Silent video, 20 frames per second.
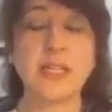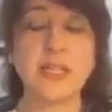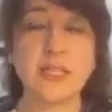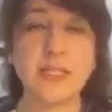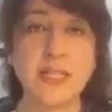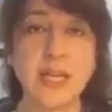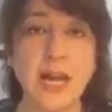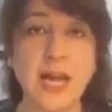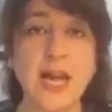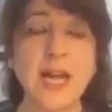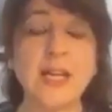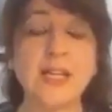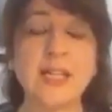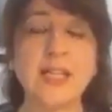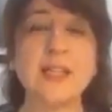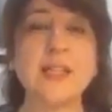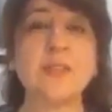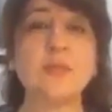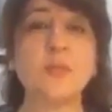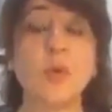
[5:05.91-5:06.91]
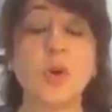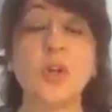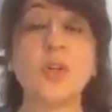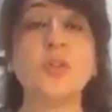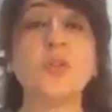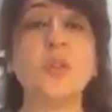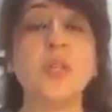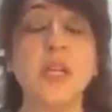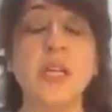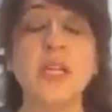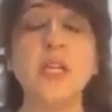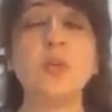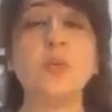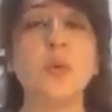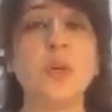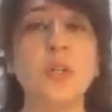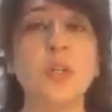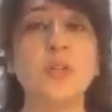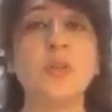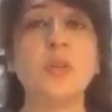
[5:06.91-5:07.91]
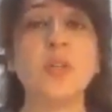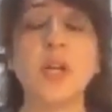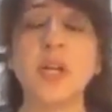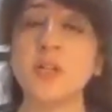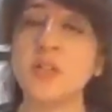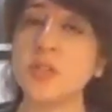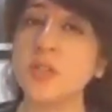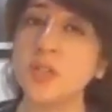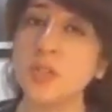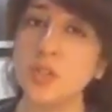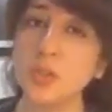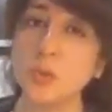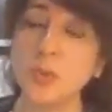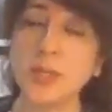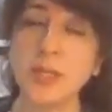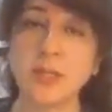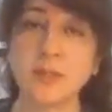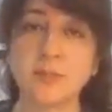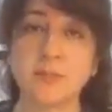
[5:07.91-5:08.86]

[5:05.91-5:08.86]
that is what you really want to continue doing.